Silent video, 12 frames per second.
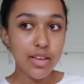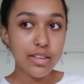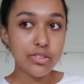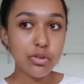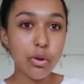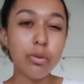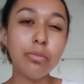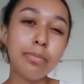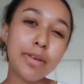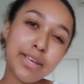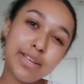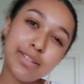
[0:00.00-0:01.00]
its own
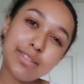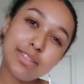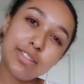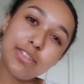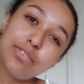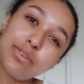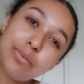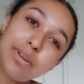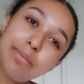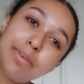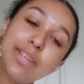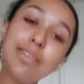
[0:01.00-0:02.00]
piece, if you know what
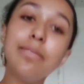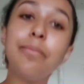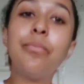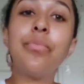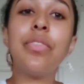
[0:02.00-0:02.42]
I mean.